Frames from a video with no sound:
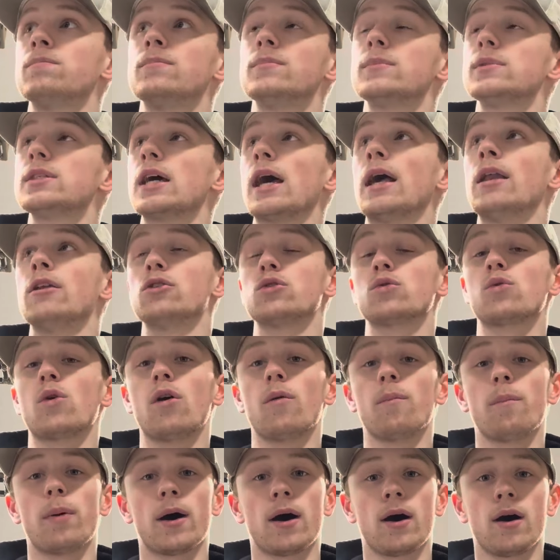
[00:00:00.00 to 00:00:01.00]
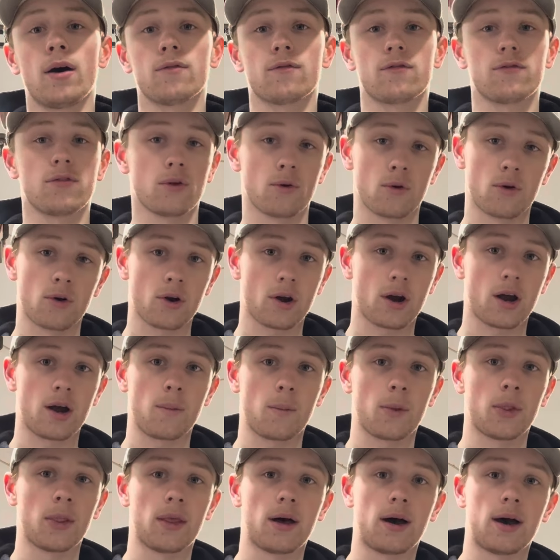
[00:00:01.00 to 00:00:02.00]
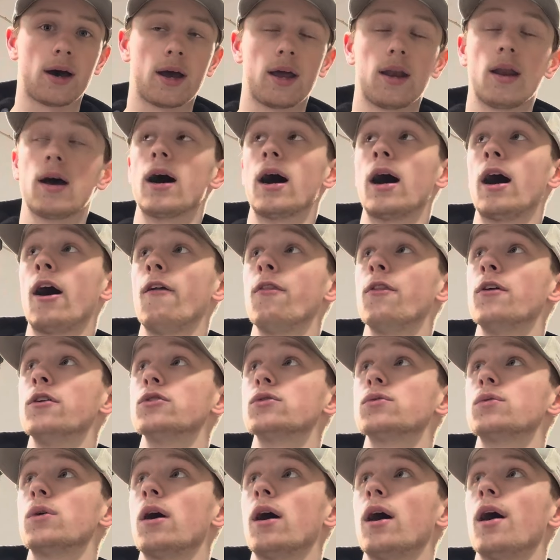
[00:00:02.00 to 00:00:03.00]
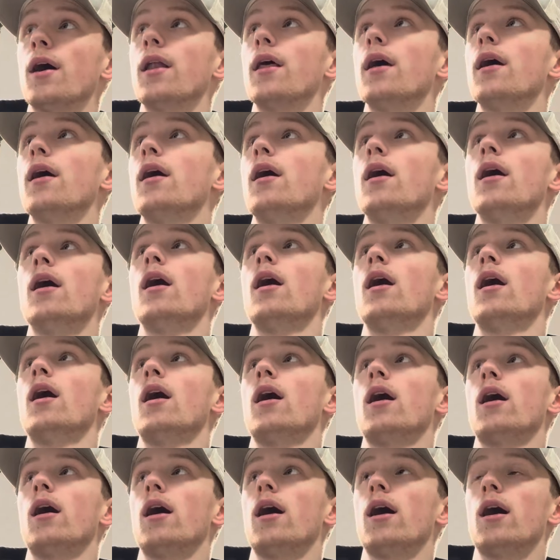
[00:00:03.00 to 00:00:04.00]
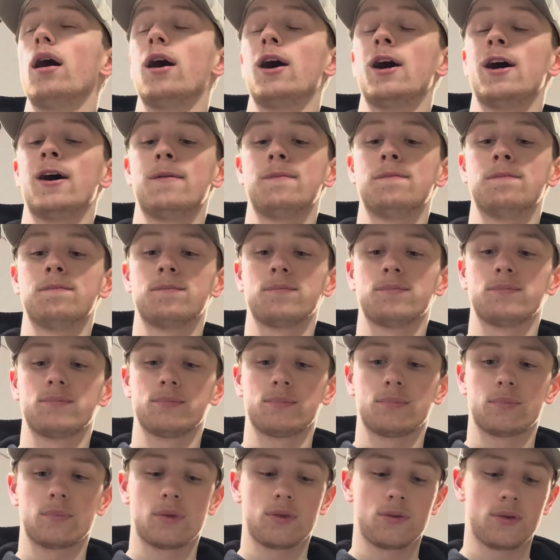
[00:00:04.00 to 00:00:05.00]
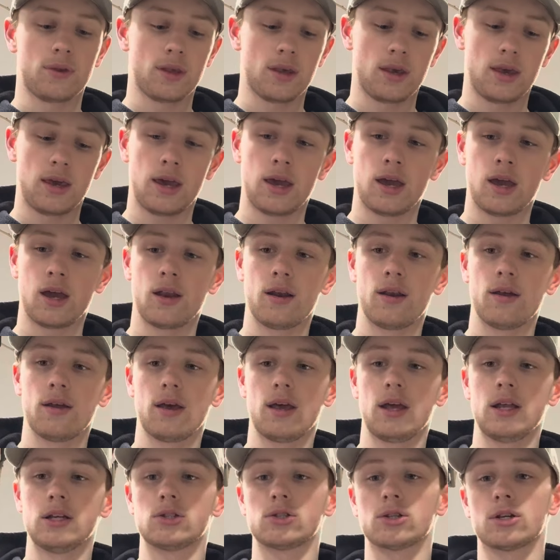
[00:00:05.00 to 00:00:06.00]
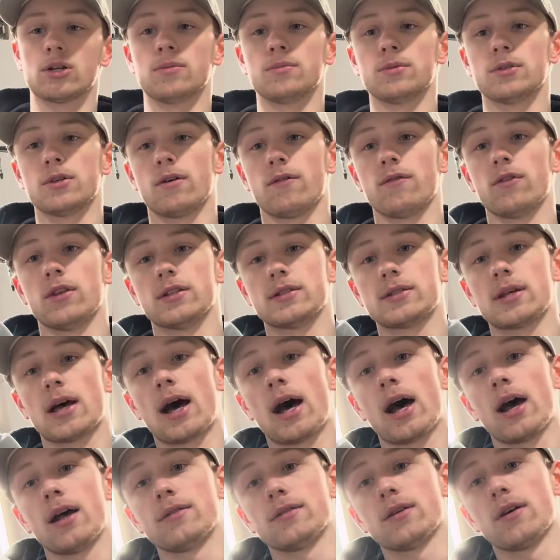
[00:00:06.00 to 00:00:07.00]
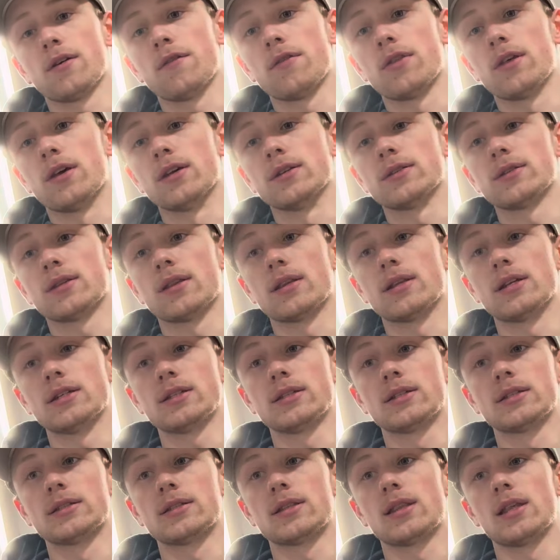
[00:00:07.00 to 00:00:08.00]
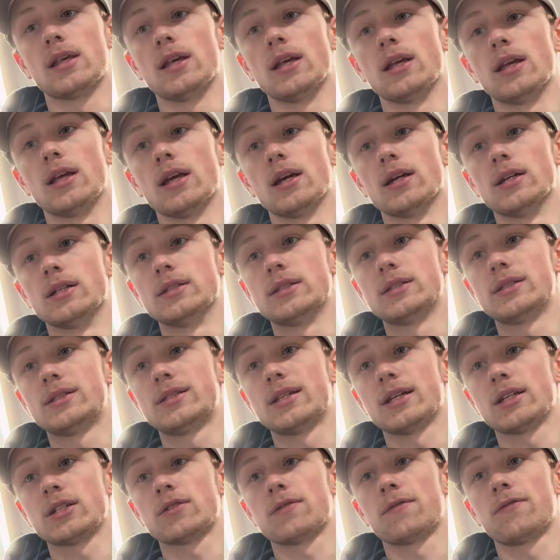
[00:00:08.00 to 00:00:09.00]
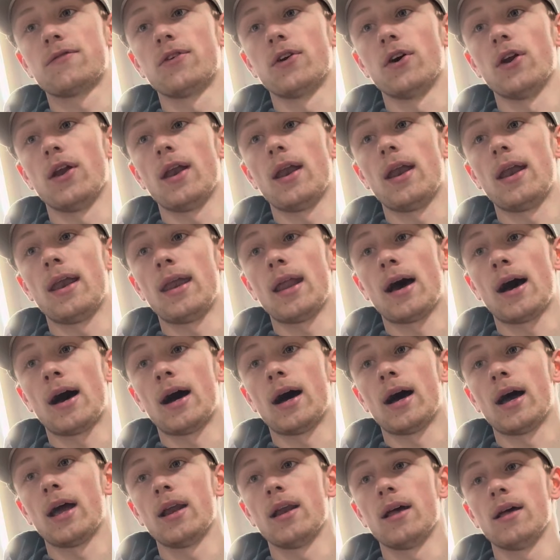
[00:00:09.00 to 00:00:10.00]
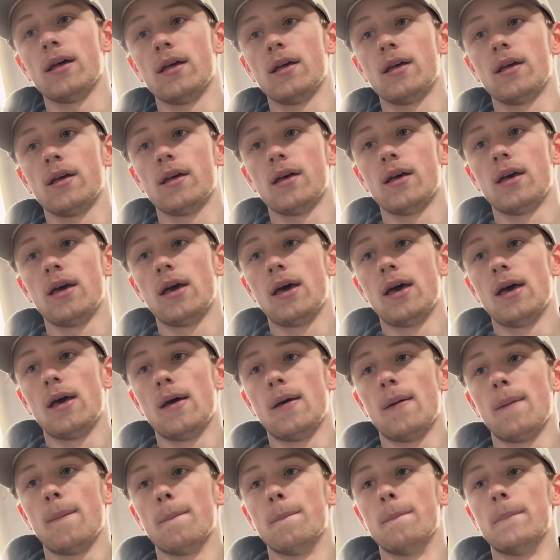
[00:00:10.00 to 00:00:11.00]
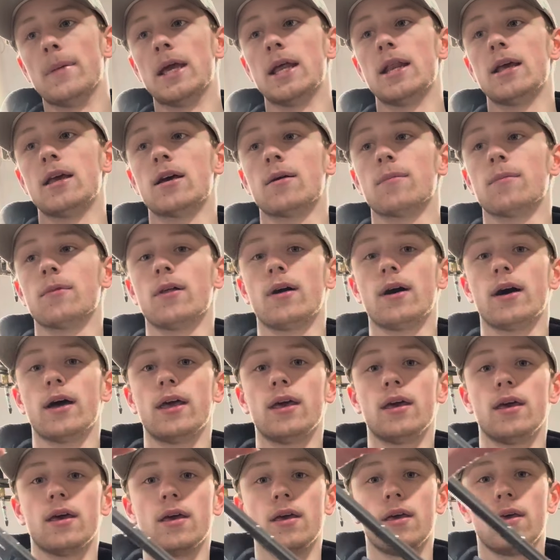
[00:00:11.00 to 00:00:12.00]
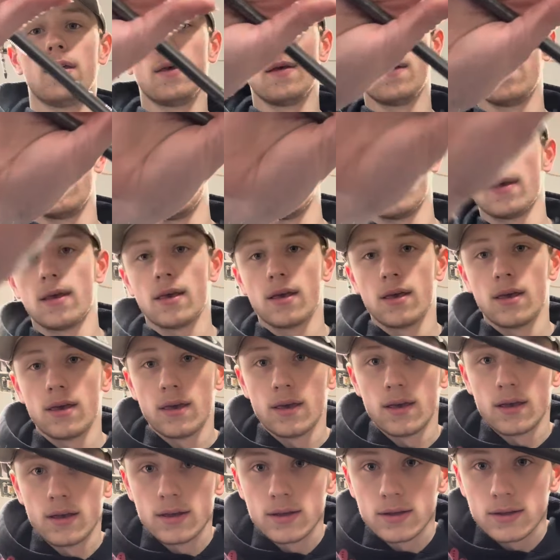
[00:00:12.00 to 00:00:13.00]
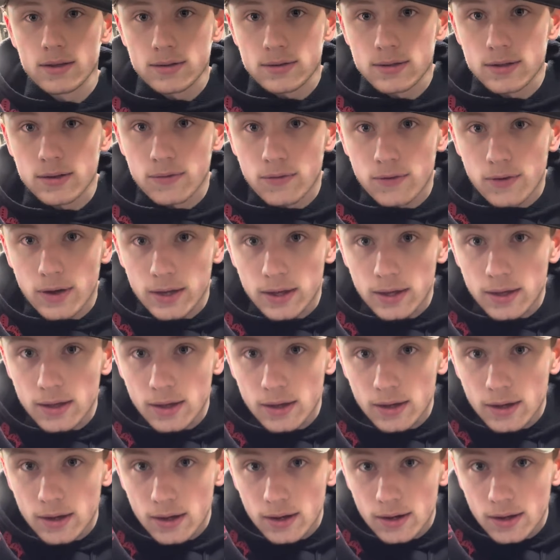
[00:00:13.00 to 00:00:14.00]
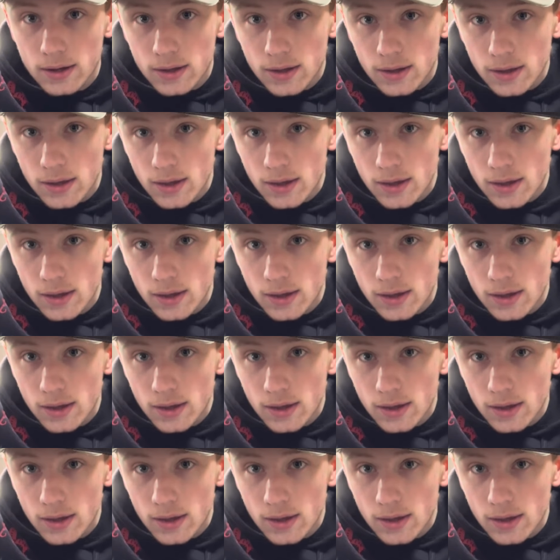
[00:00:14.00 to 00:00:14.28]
10 to 12 pound fluorocarbon line on this rod. And in terms of the size of this is the 6'9" medium light. See if I can't get it